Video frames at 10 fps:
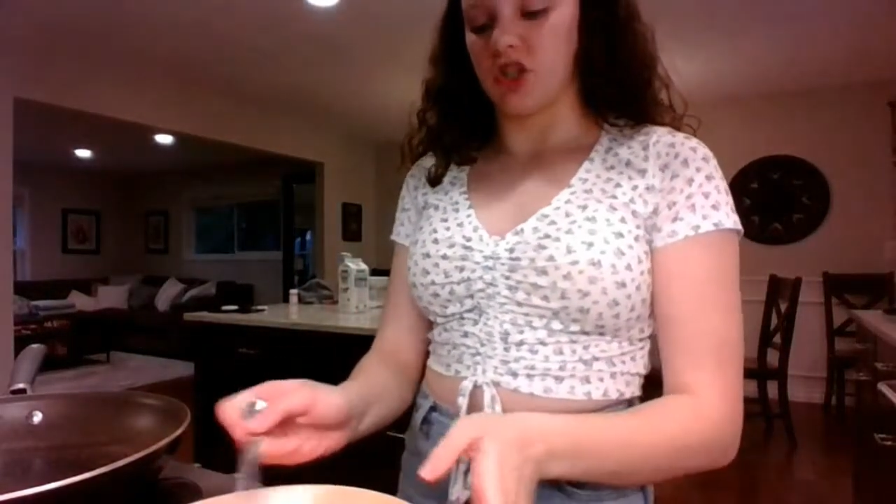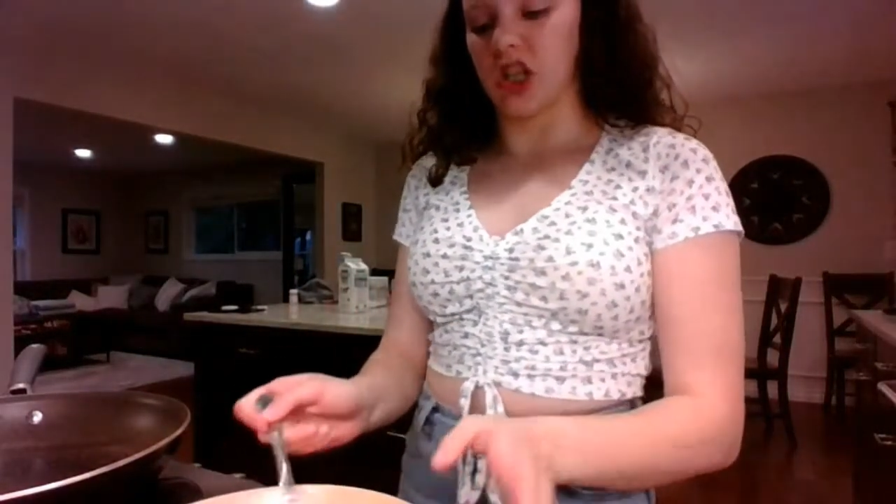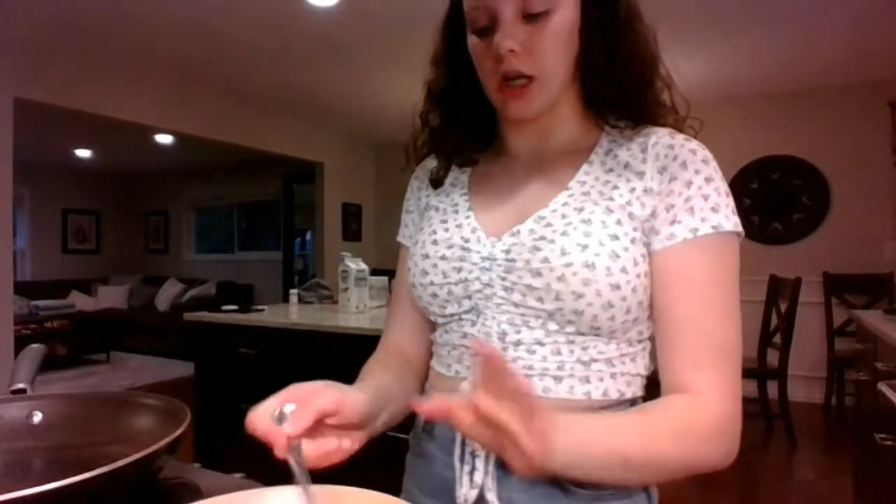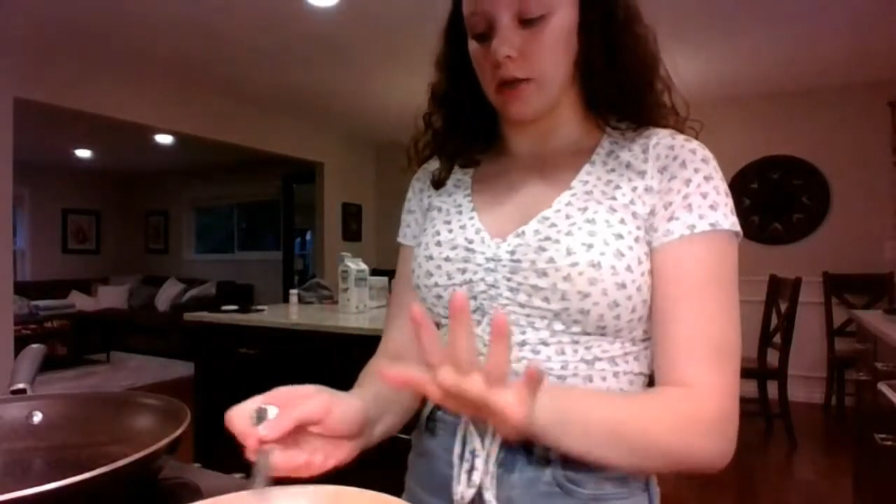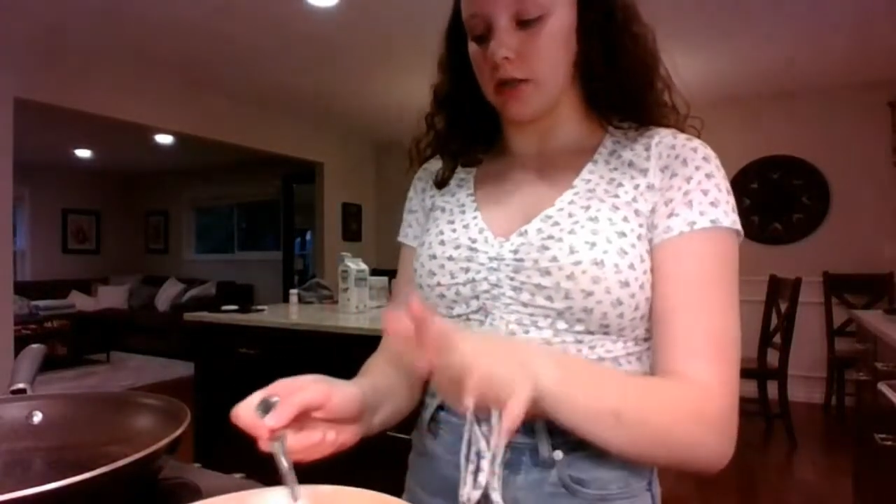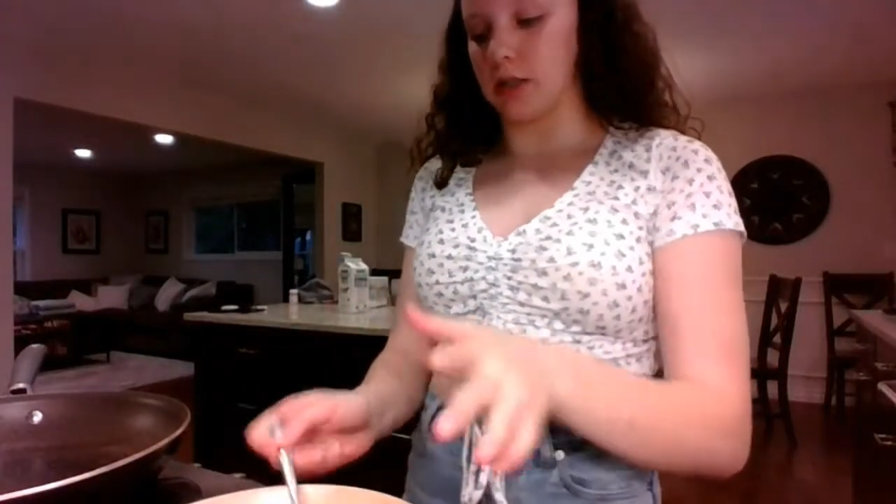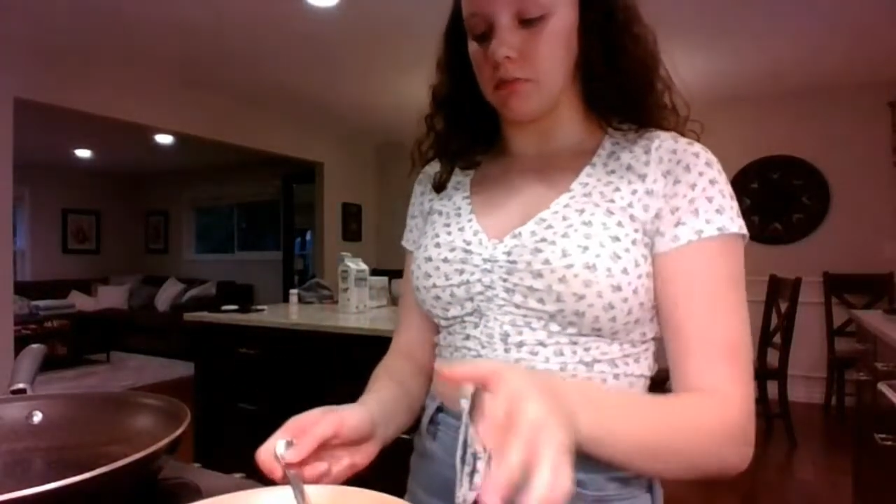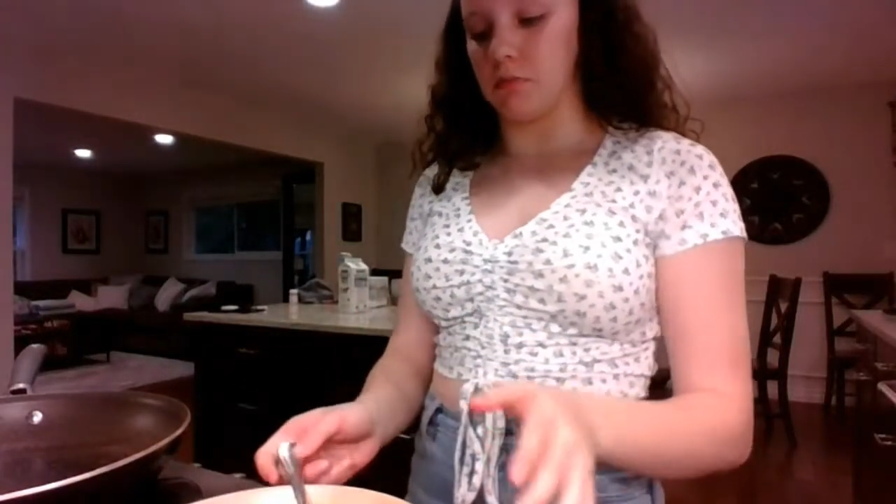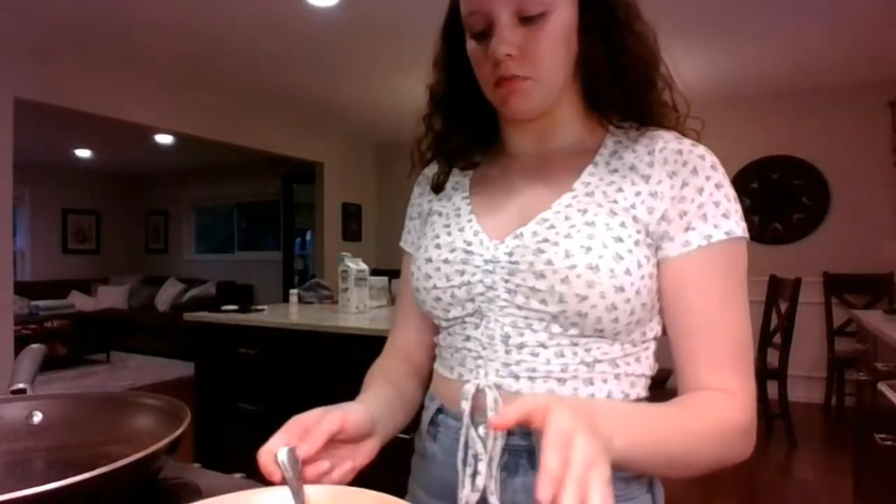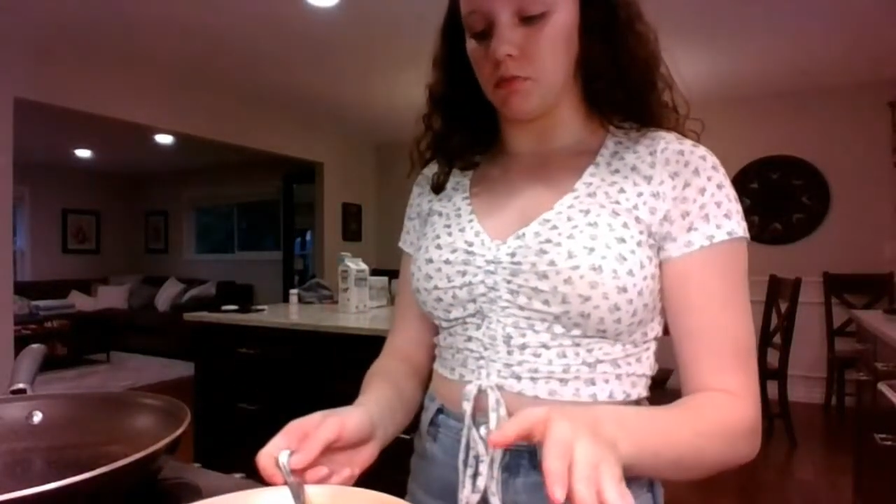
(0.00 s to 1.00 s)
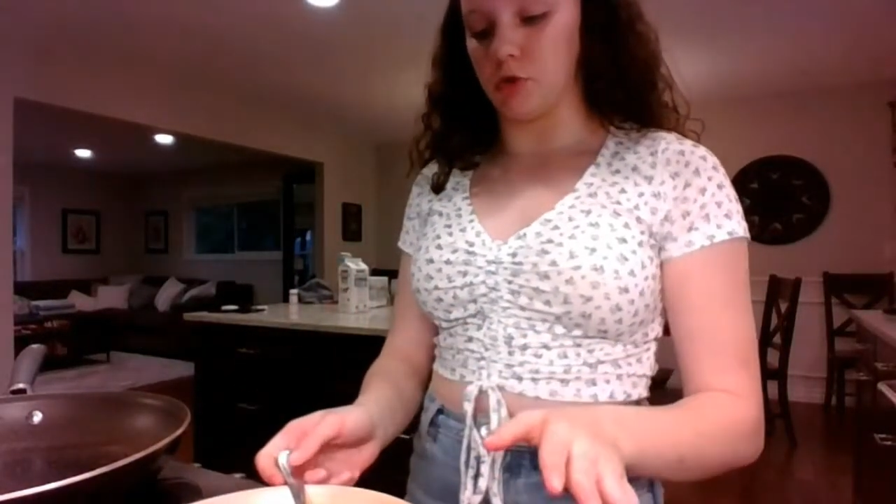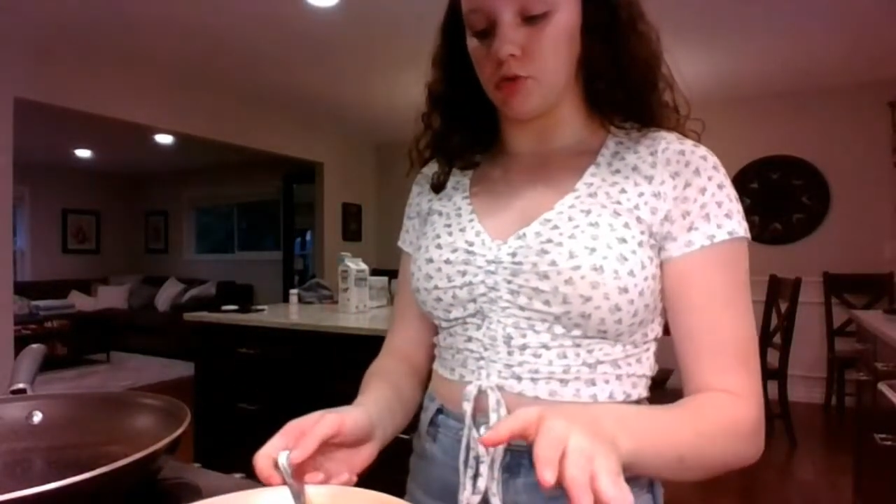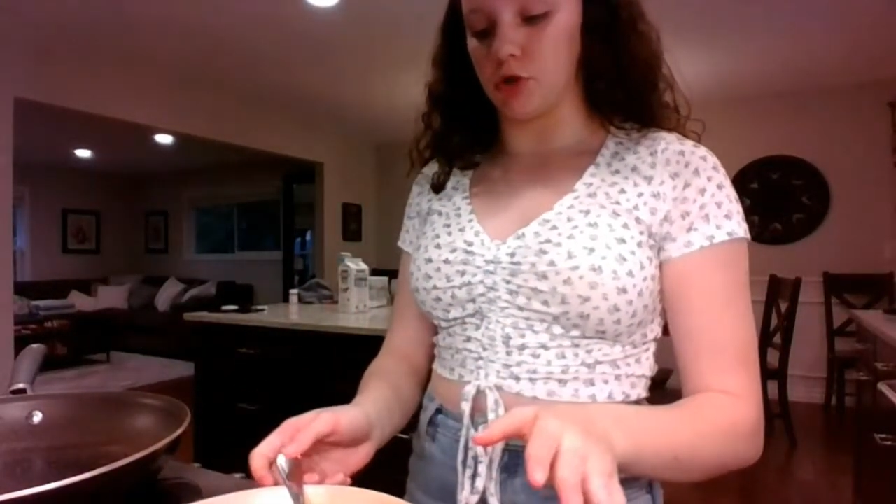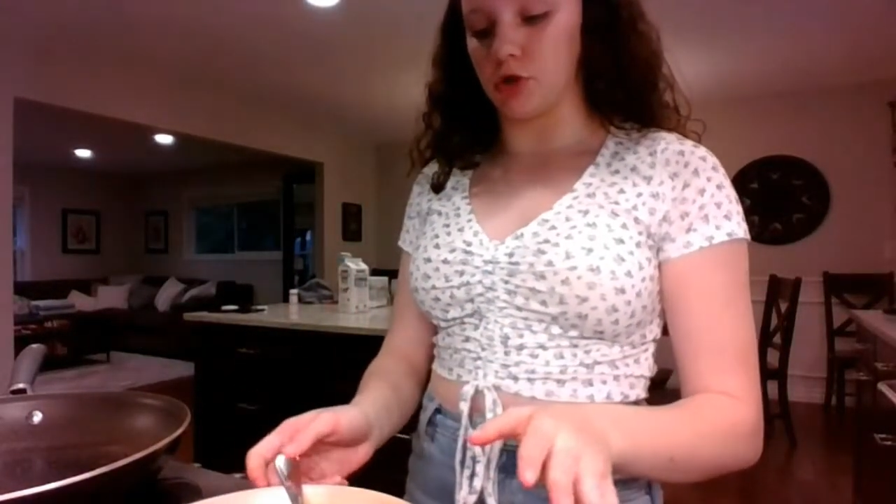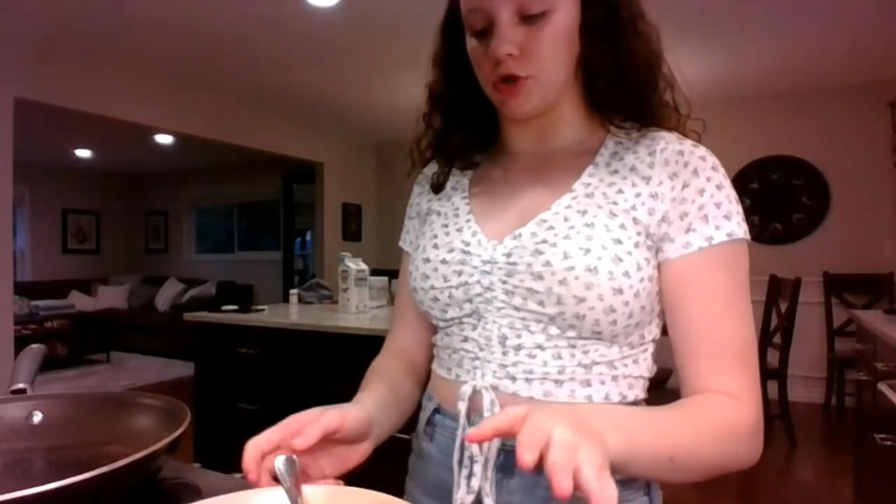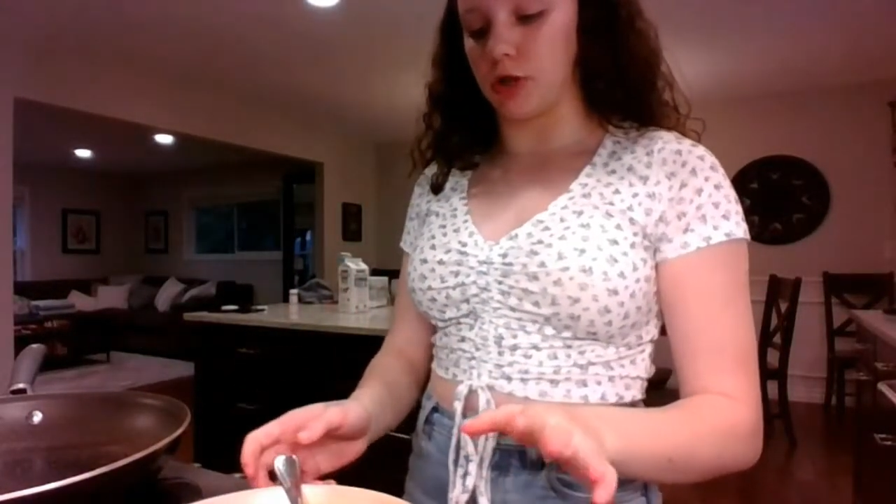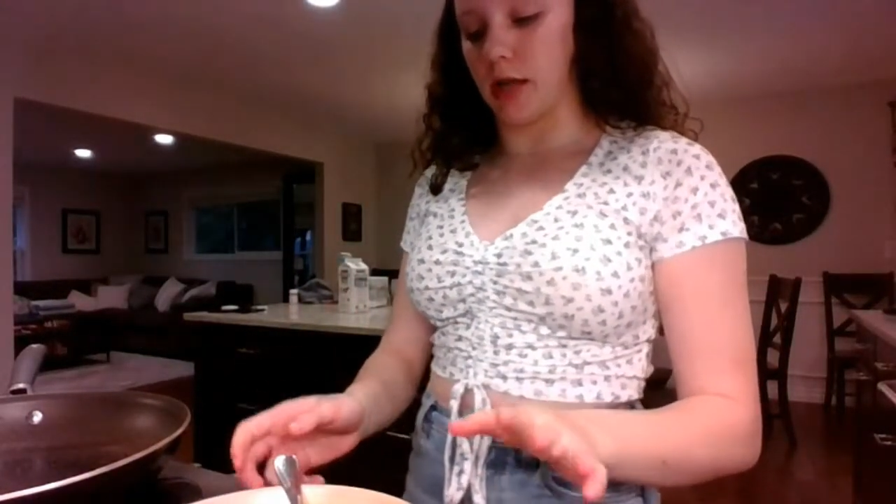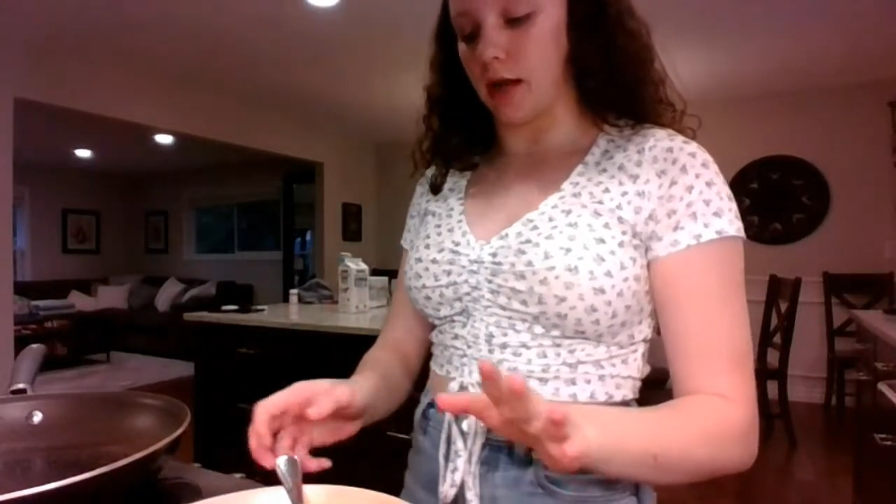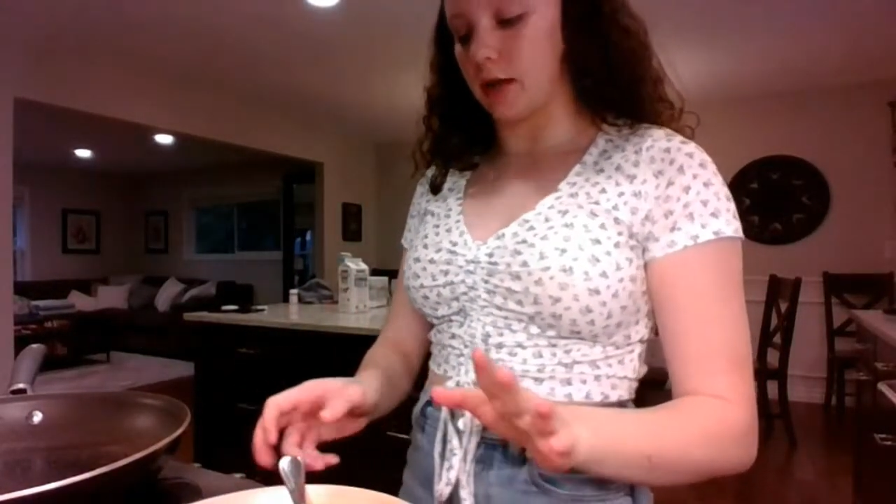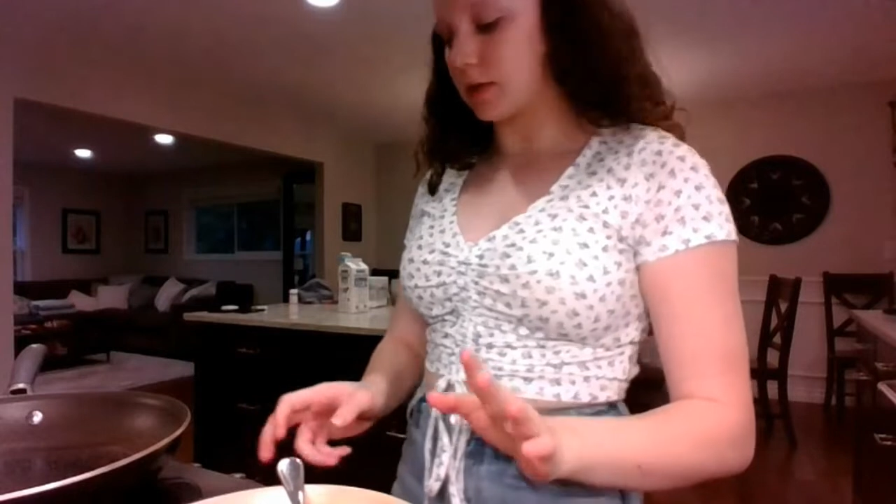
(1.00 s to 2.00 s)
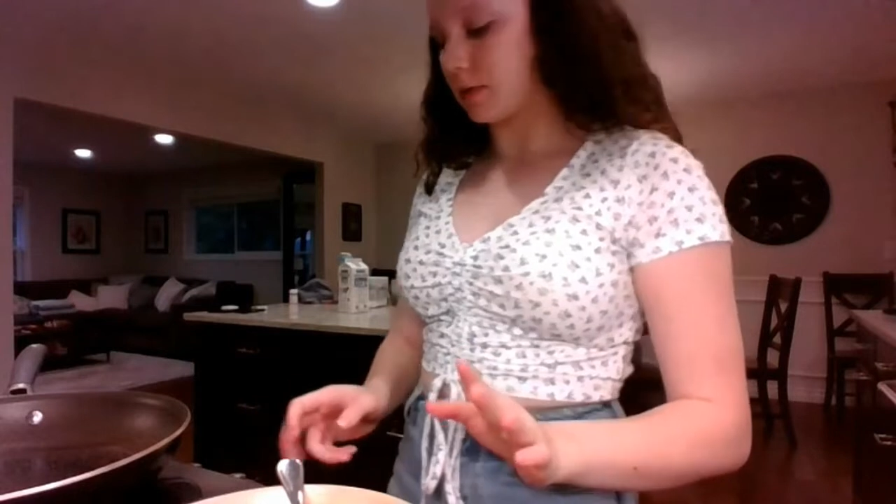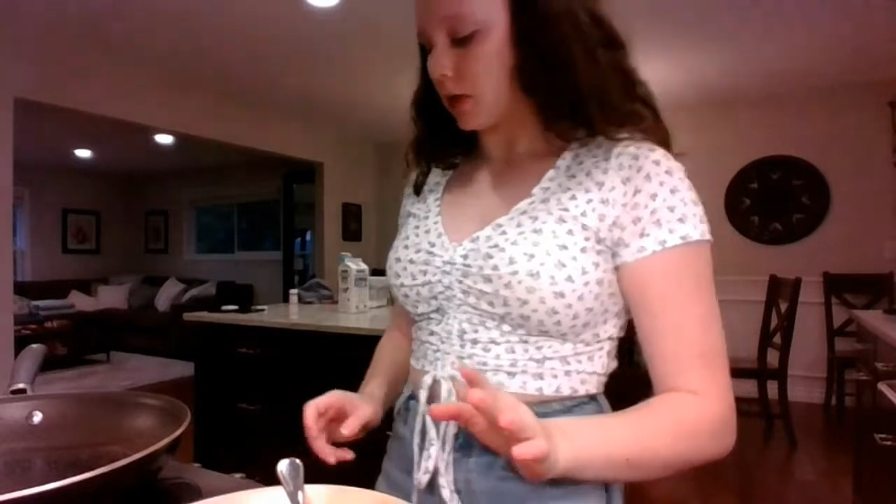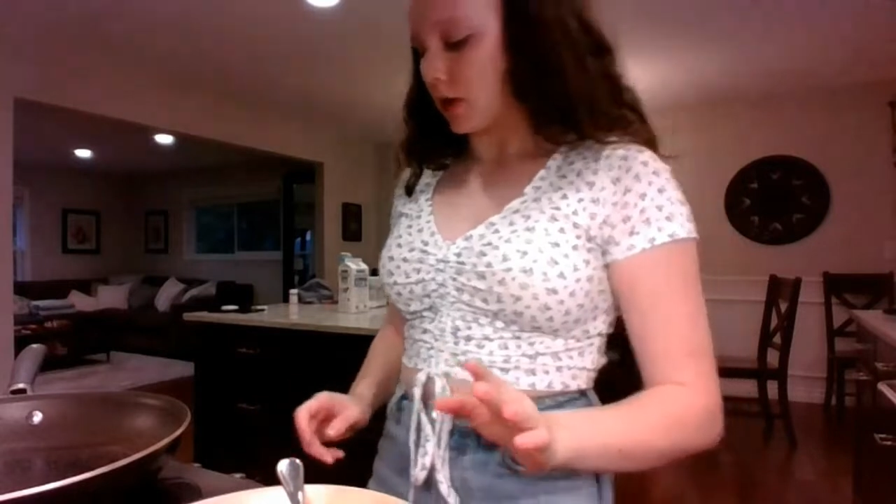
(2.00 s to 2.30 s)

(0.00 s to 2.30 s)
going to do zhuzh the eggs.